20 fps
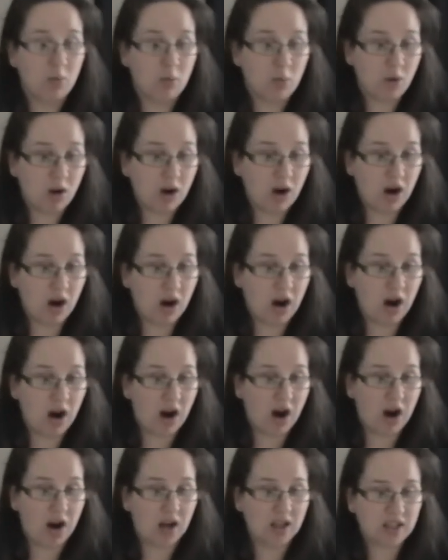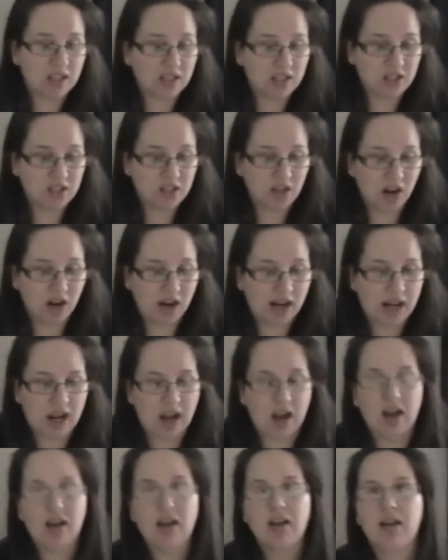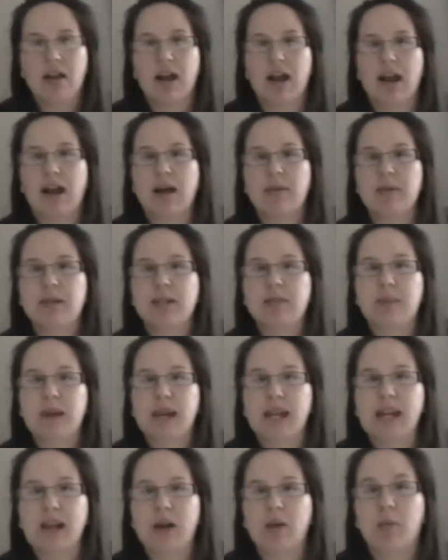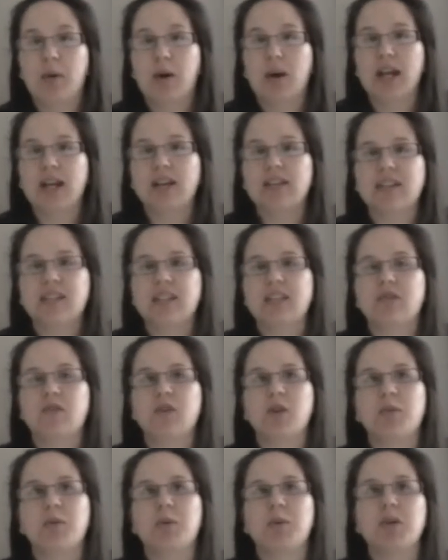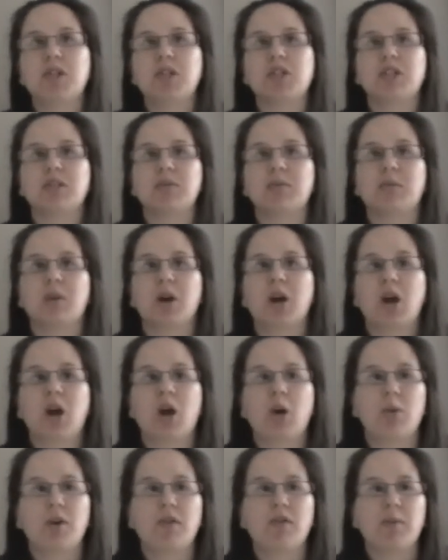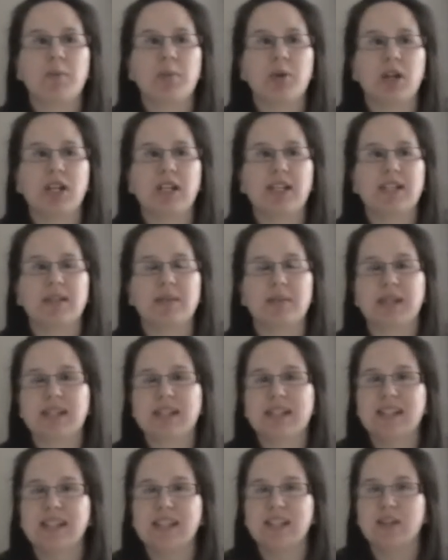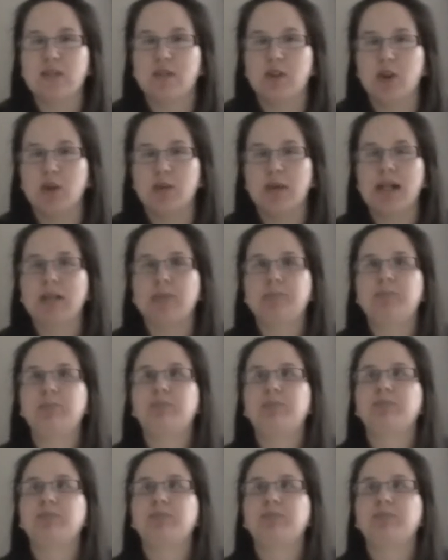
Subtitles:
Whoa, it's a tiger. He's picking up on our sense of humour, which is, we have a pretty similar sense of humour.